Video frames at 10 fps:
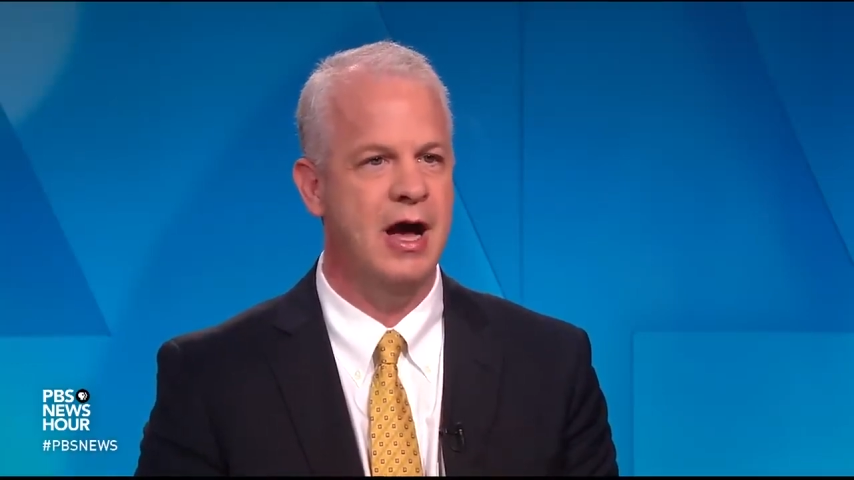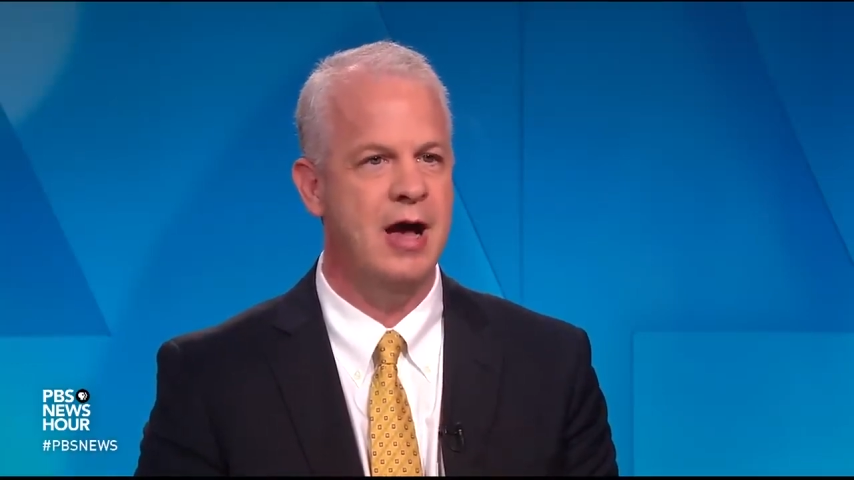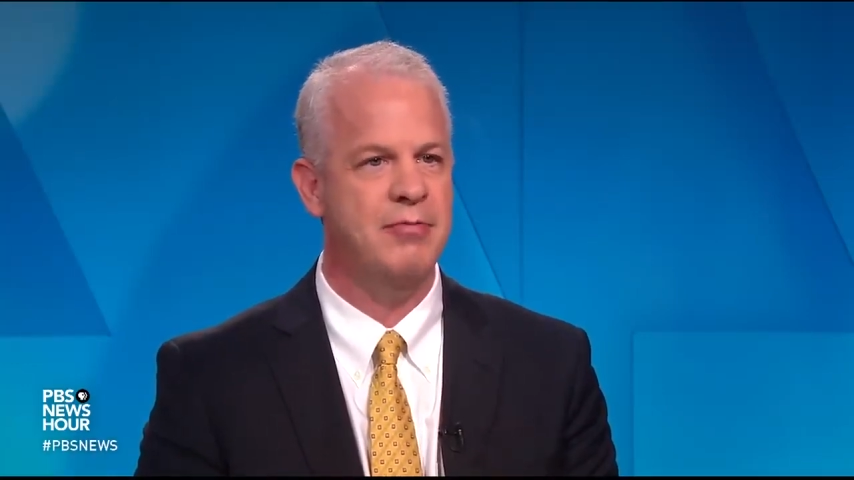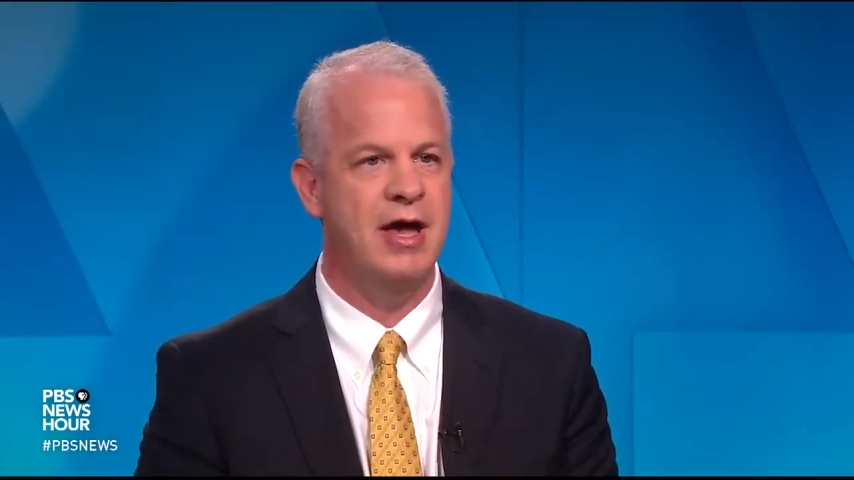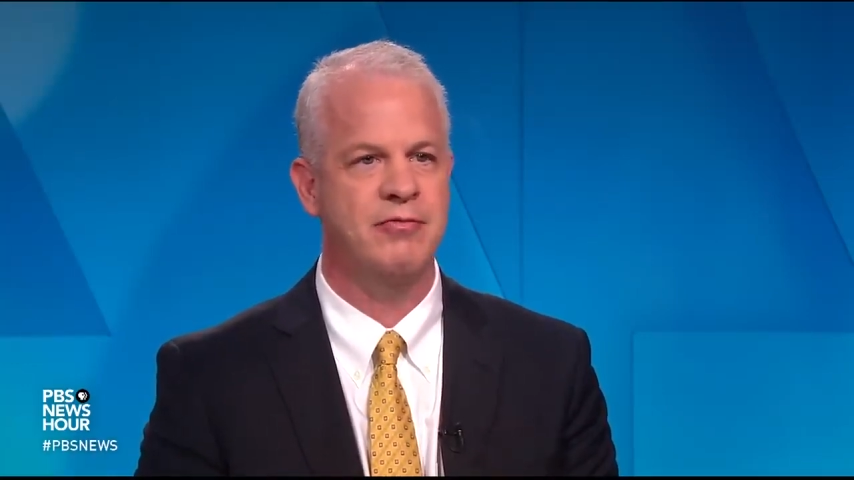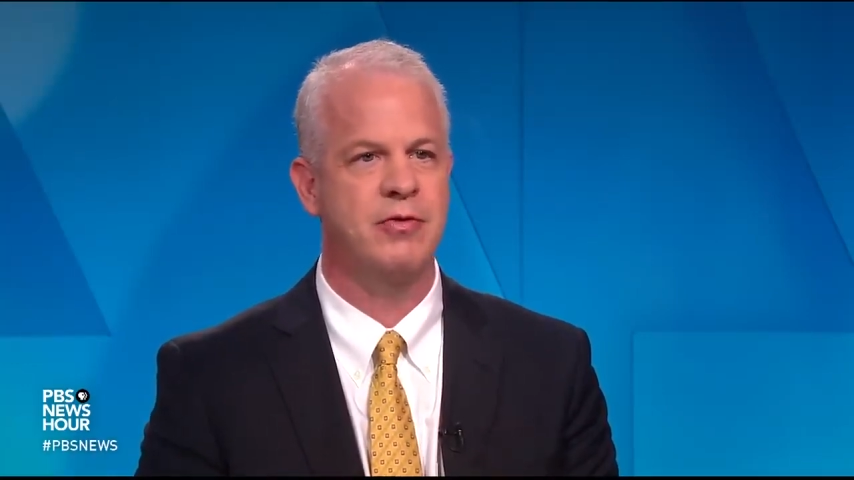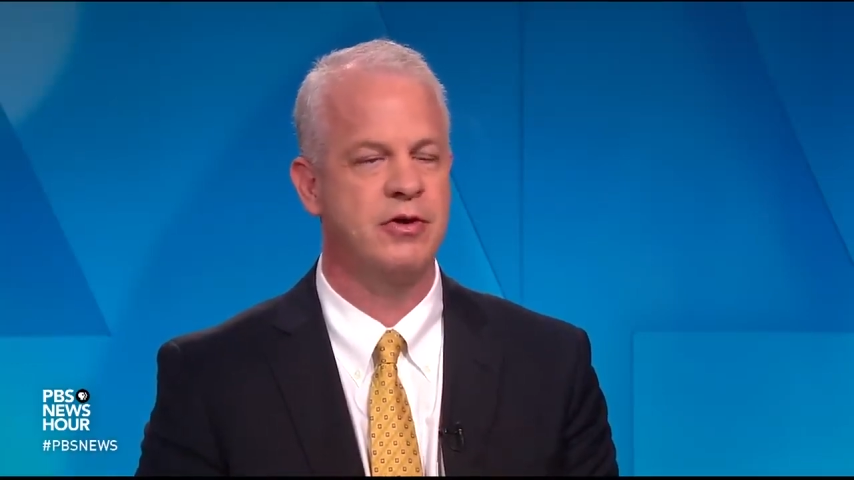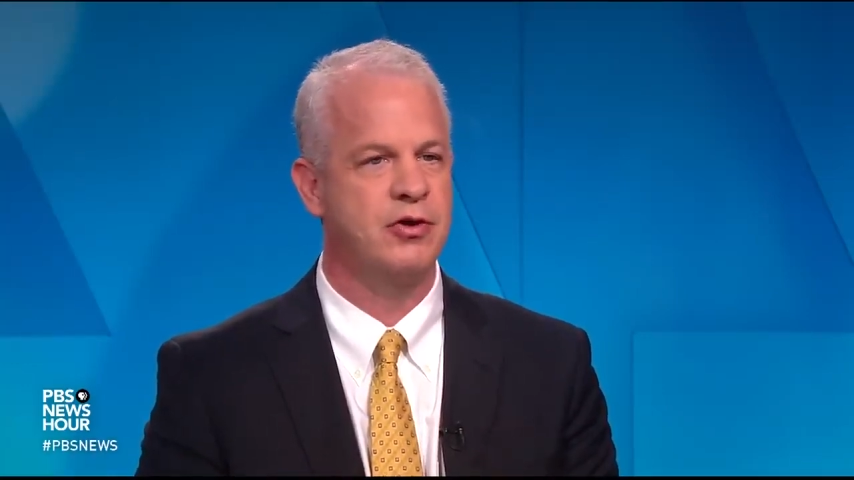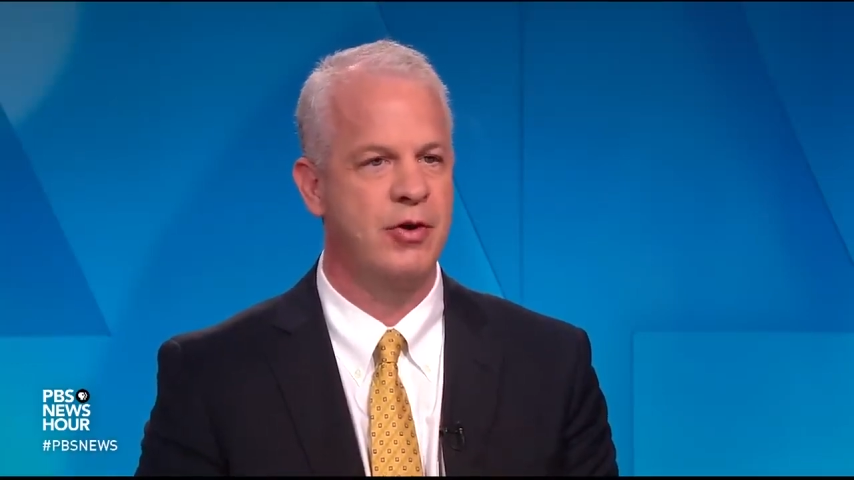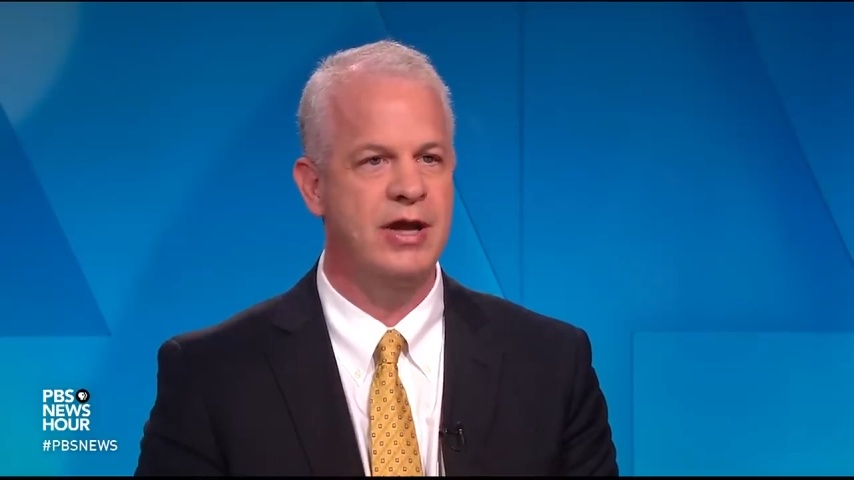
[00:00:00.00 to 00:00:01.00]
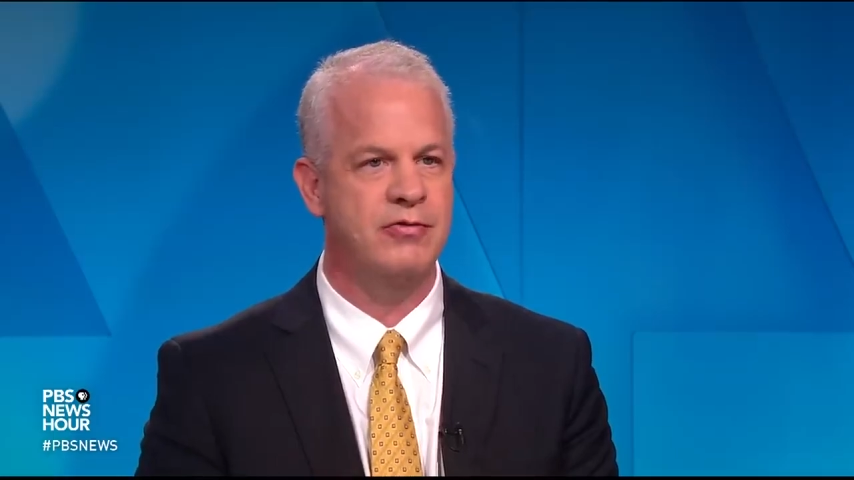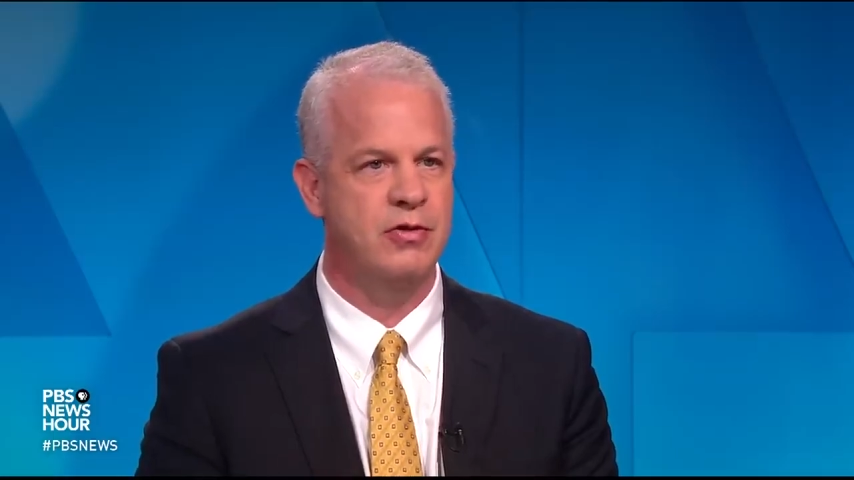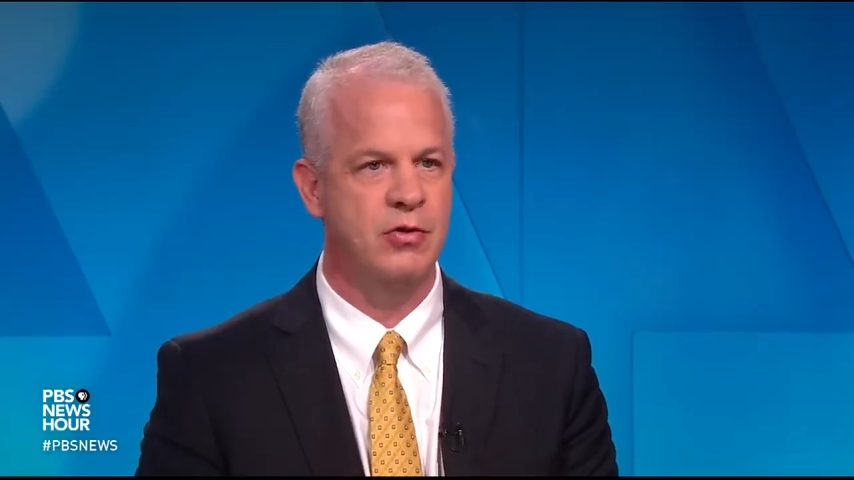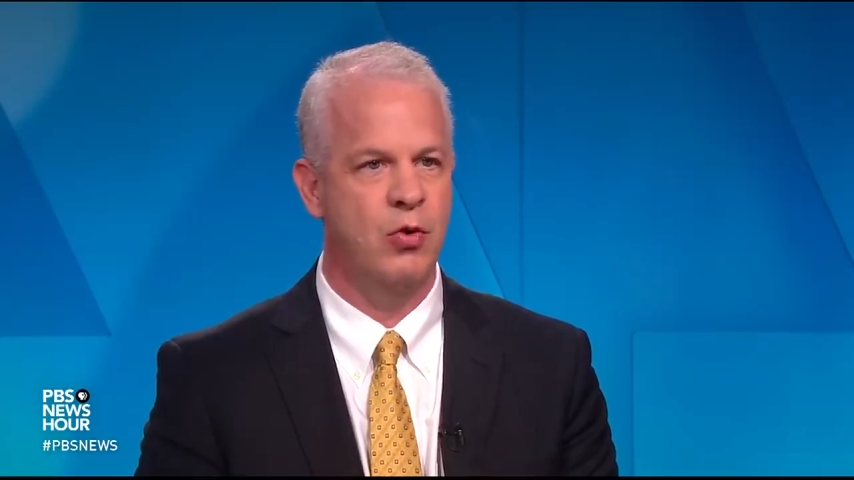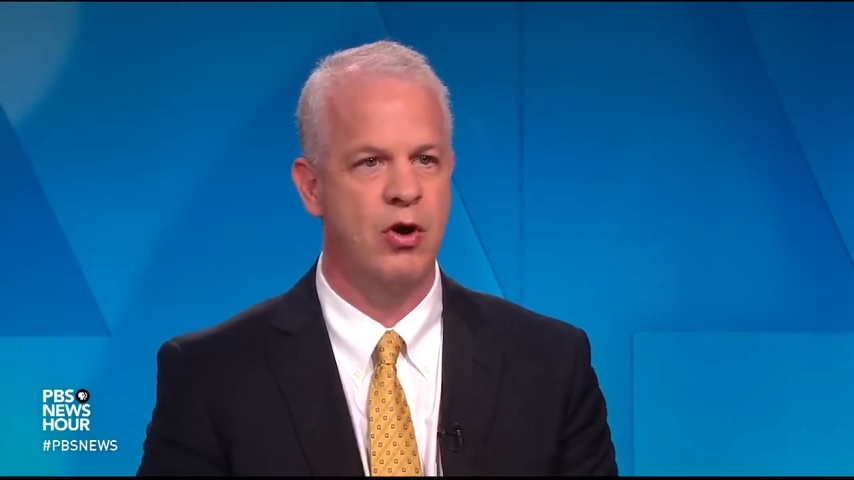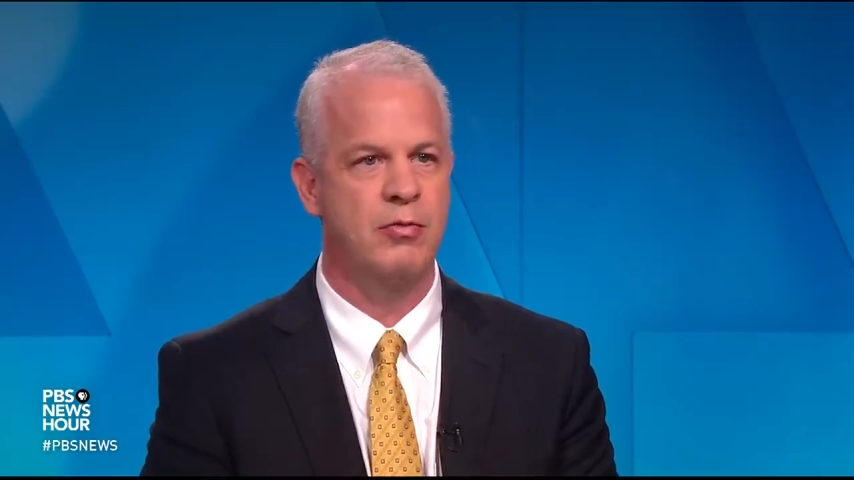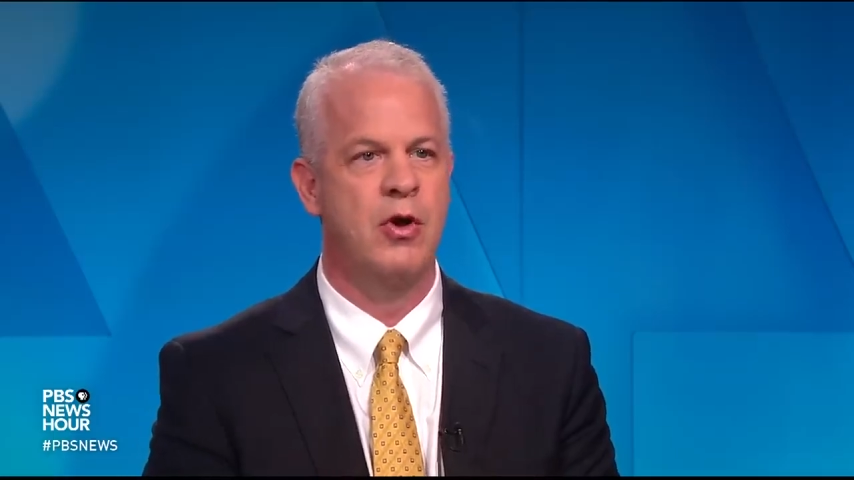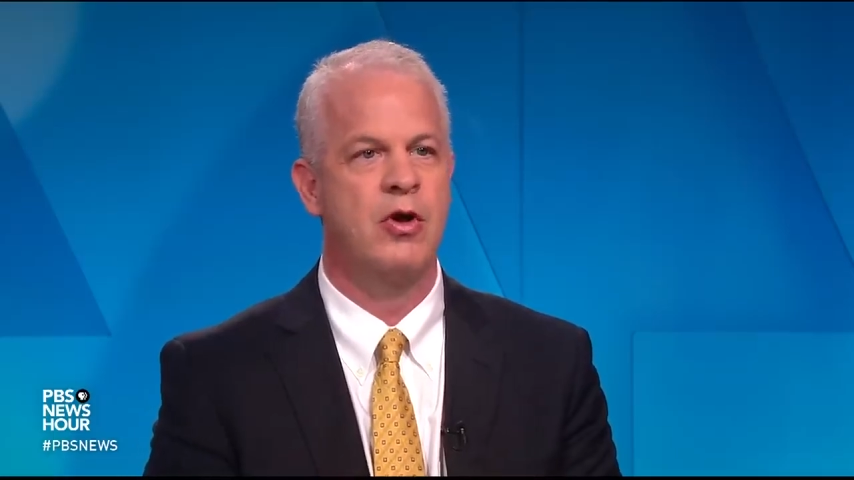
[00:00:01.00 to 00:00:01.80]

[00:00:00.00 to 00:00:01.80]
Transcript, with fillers: combat for the duration of the war.